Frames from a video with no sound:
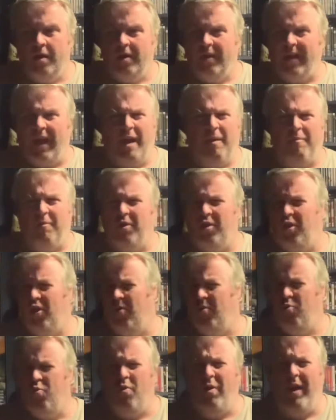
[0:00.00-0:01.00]

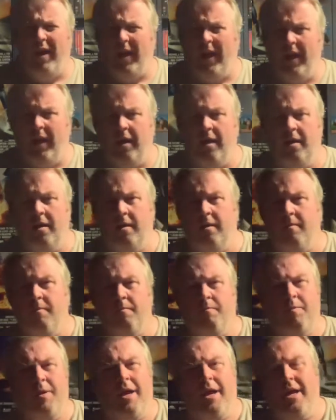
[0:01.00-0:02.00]
GameCube, Wii,
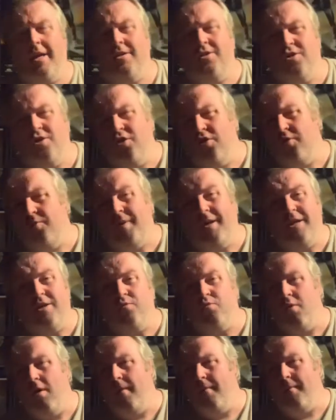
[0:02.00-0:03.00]
PS2,
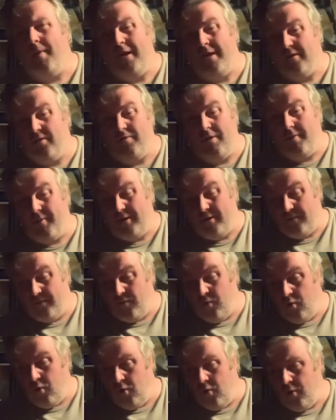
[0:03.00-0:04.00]
PS1, PS3,
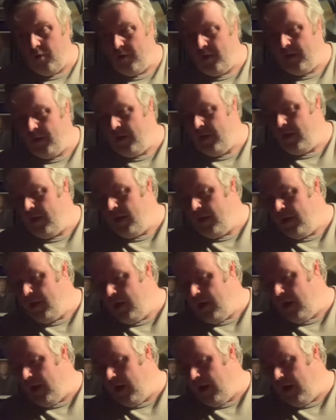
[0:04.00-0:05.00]
PS4.
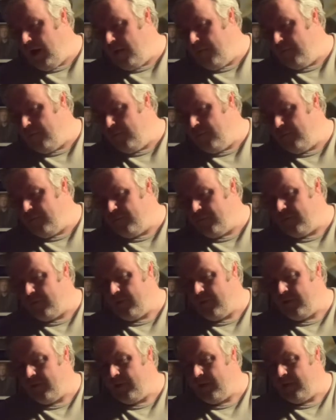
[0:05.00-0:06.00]

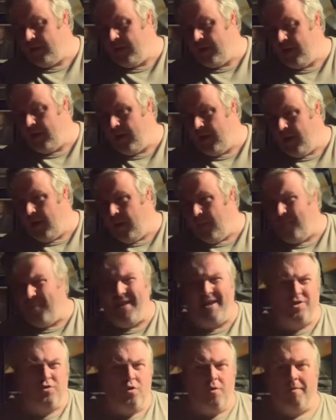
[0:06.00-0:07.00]
But
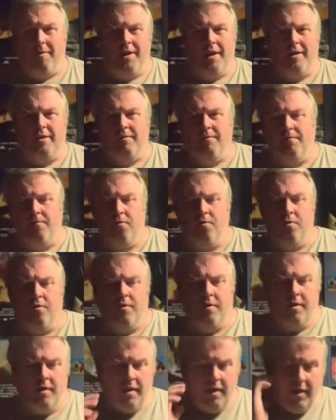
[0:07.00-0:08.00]
that's what I'm collecting for.
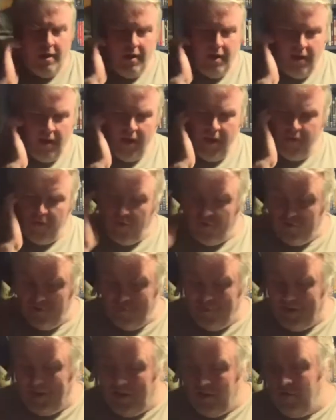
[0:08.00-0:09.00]
I've got some
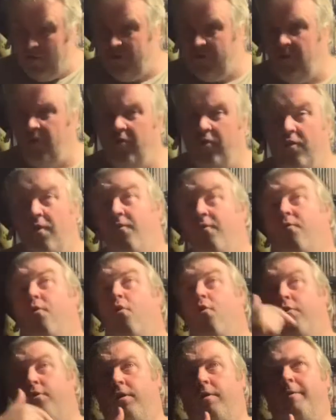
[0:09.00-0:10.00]
mini consoles. I've
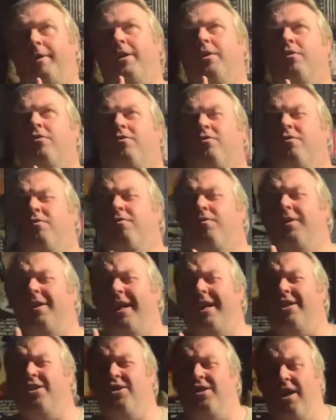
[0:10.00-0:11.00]
ordered a mini console for
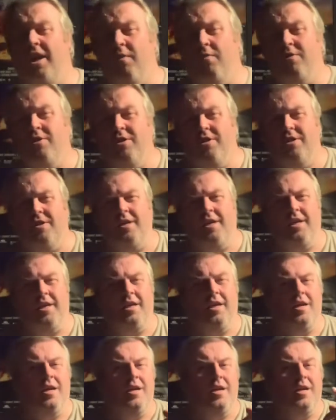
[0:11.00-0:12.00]
next year, which the